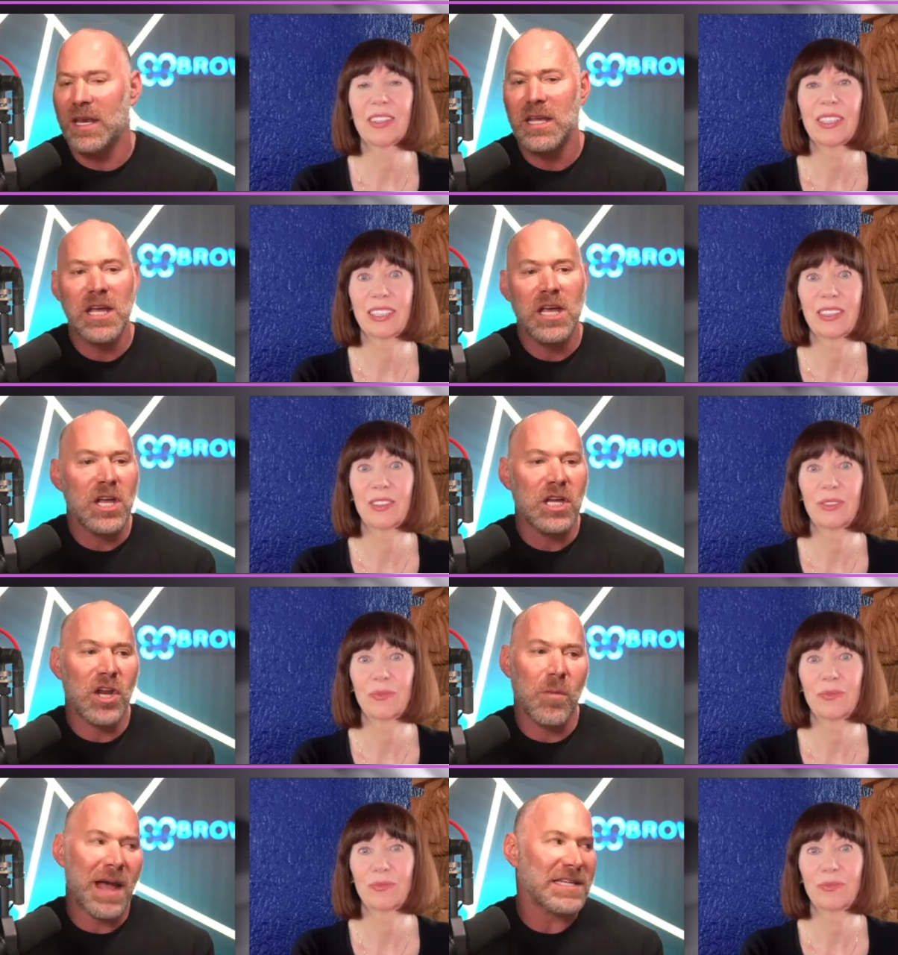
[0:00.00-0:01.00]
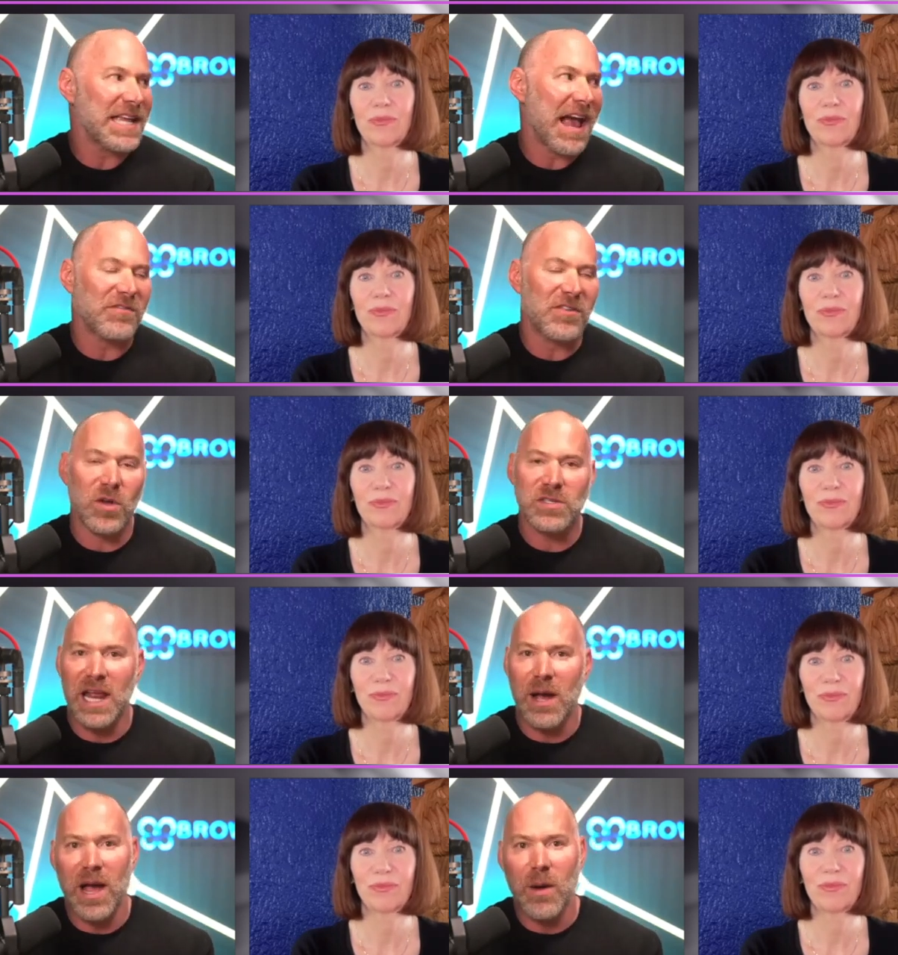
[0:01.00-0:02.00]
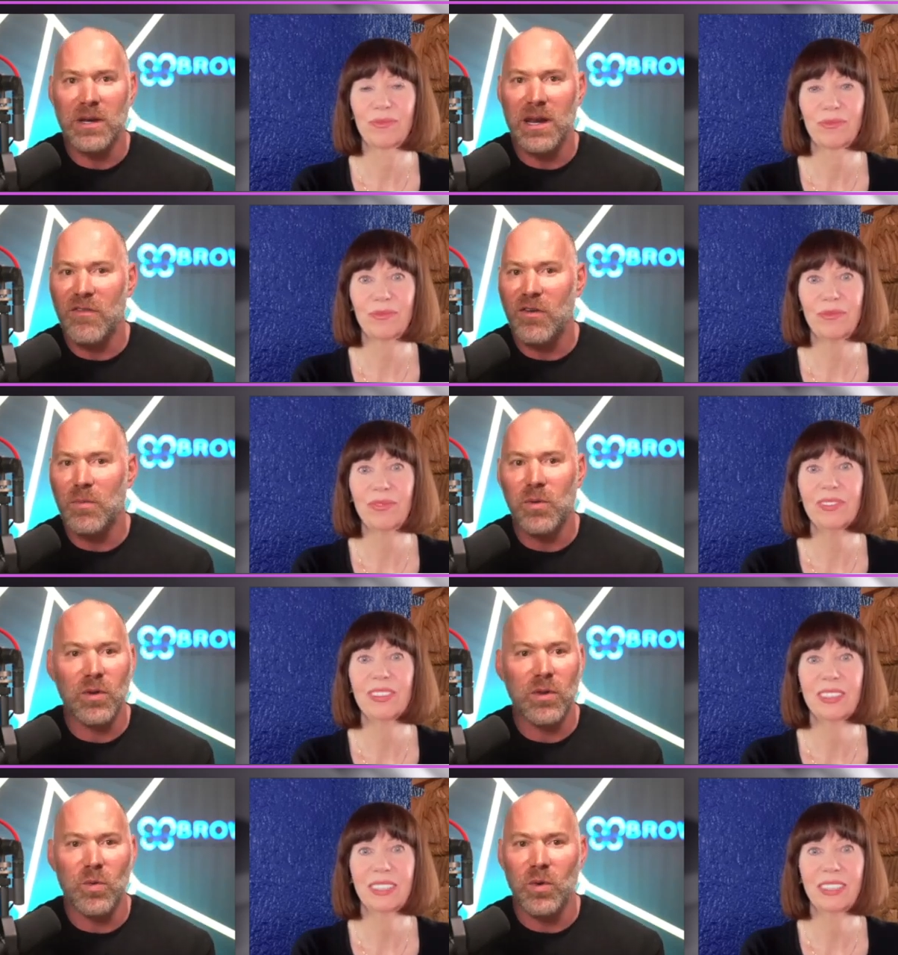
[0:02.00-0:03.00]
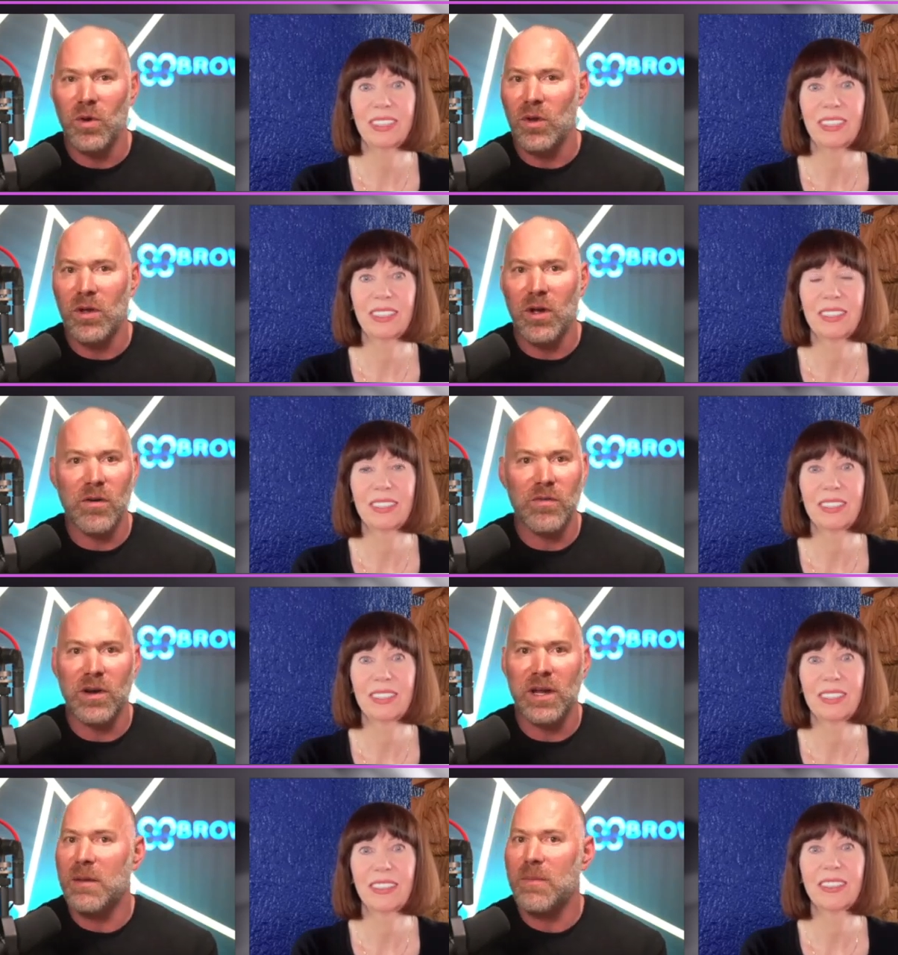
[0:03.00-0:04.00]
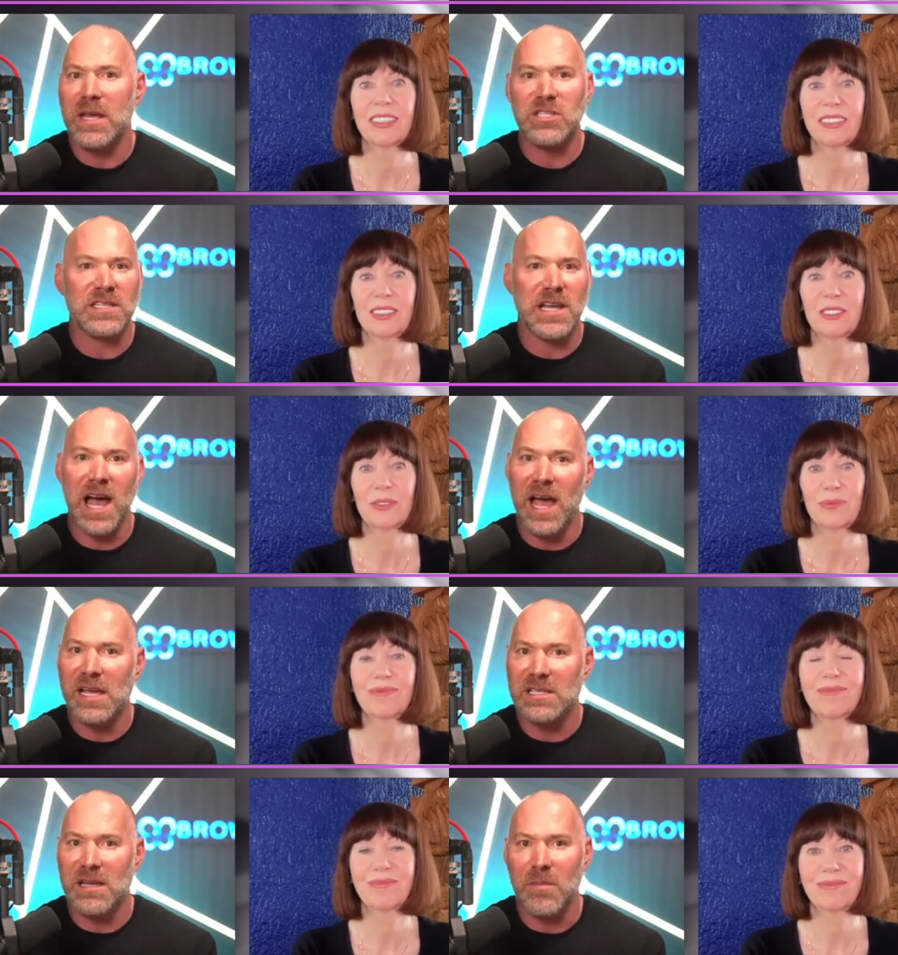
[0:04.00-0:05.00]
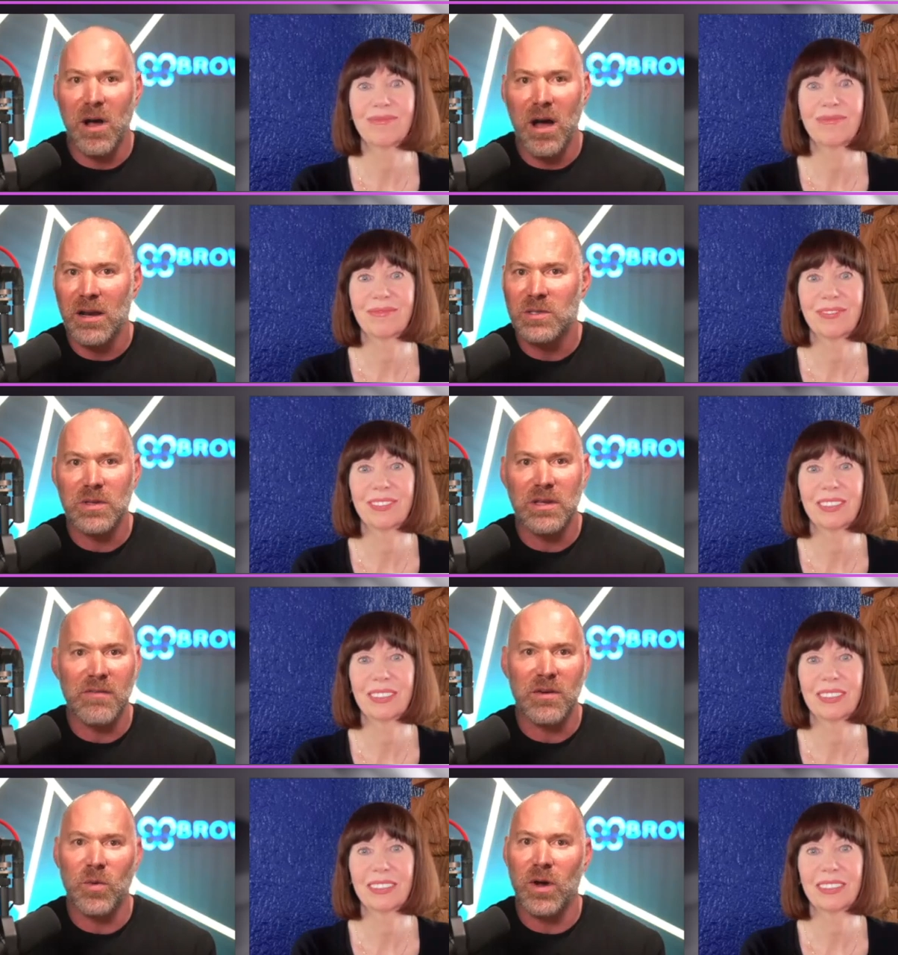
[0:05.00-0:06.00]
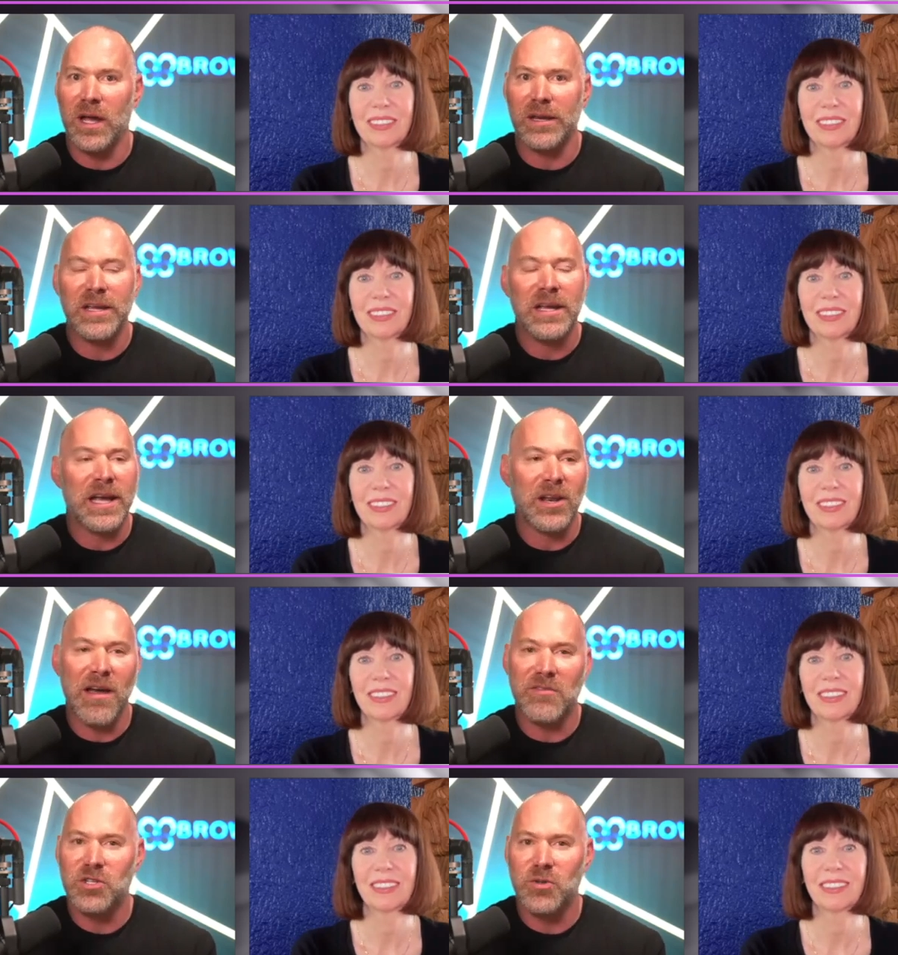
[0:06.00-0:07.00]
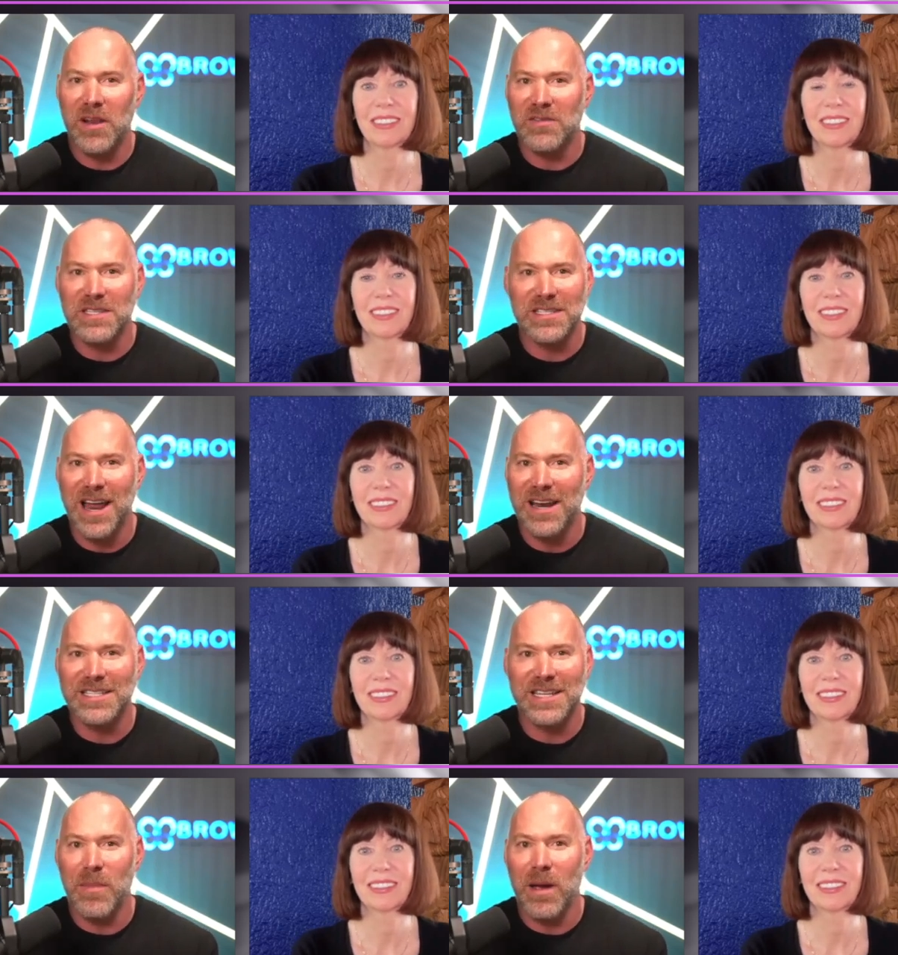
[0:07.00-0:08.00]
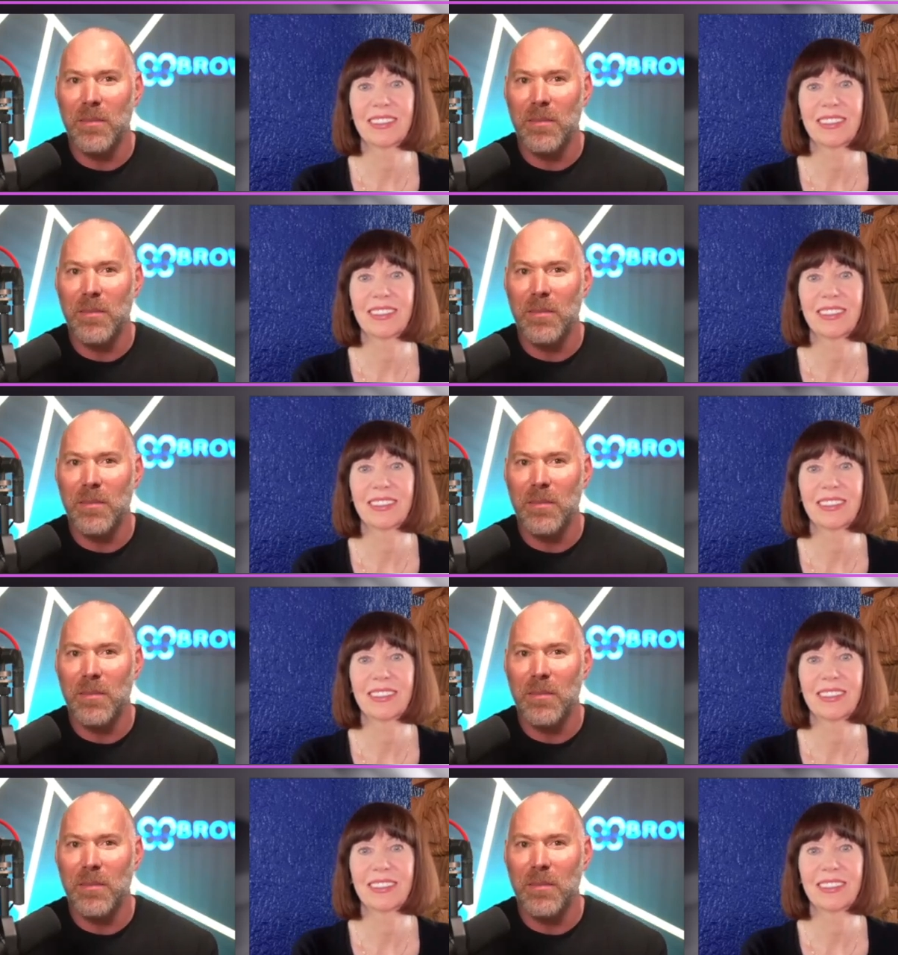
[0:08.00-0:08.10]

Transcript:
Speaker 1: And you know, my staff knows that I, w- I would never pull the wool over any patient's eyes. I'm honest with everyone. I don't have a shred of dishonesty in my